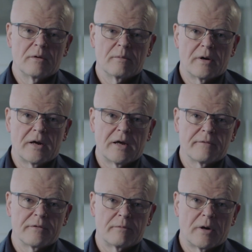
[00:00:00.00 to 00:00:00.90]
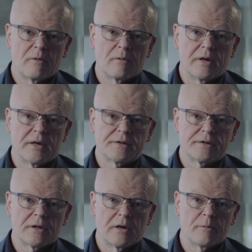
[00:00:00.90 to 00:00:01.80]
where I have the role
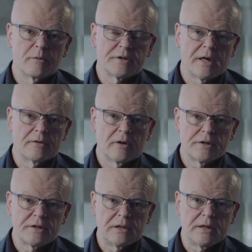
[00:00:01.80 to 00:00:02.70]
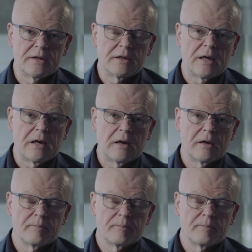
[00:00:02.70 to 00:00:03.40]
as global technology lead in LR.